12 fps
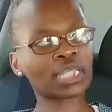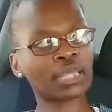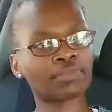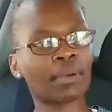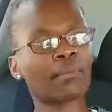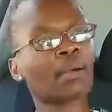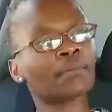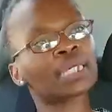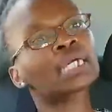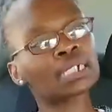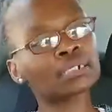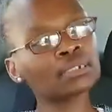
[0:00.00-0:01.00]
not get my mom
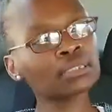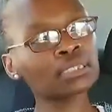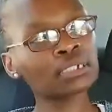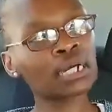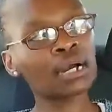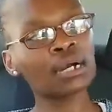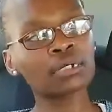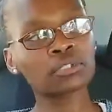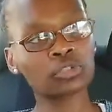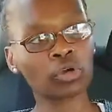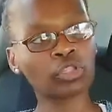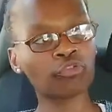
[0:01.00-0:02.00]
killed,
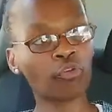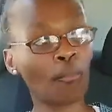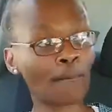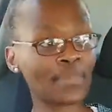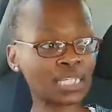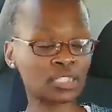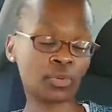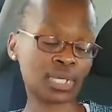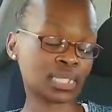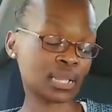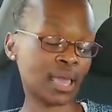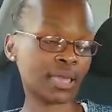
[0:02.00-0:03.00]
so for me it
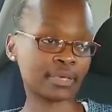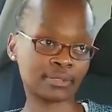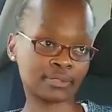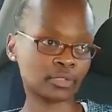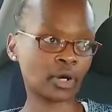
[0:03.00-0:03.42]
was like,